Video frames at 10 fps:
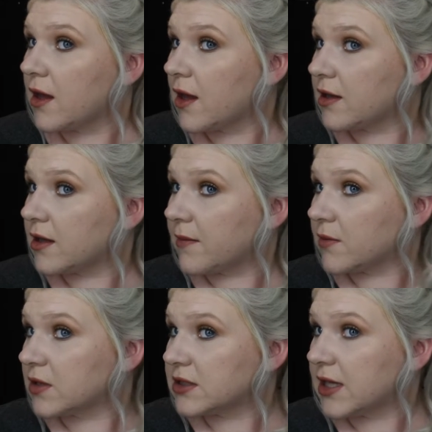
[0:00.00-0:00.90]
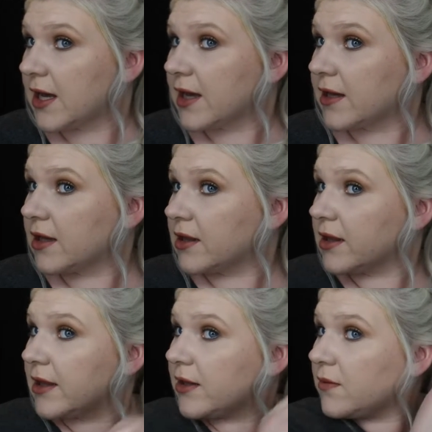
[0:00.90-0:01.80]
And then I'm going to take a
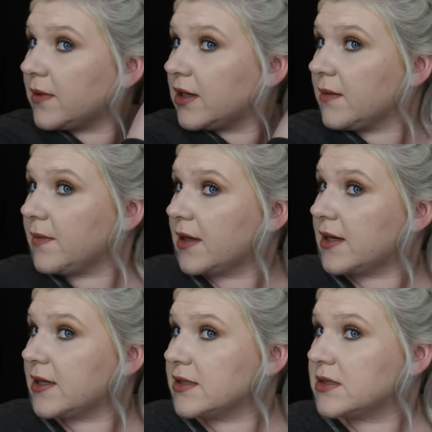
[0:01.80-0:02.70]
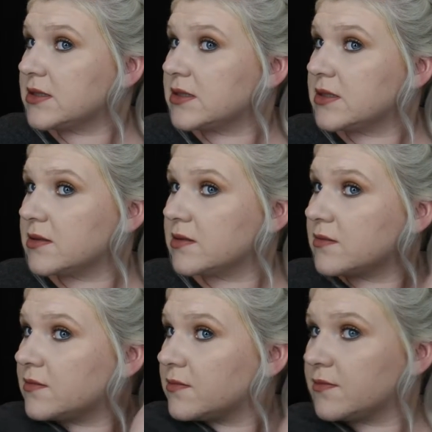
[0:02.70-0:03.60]
little bitty piece.
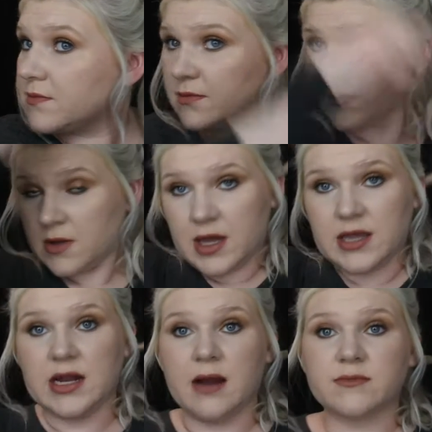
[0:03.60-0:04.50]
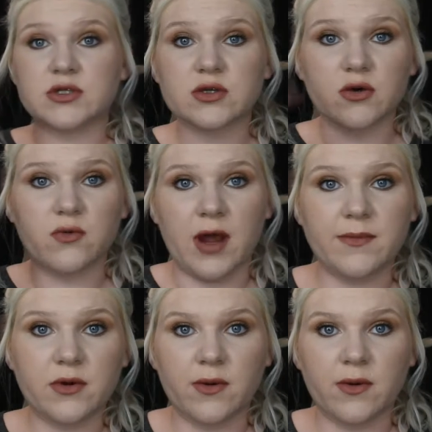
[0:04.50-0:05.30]
And then I'm just going to wrap it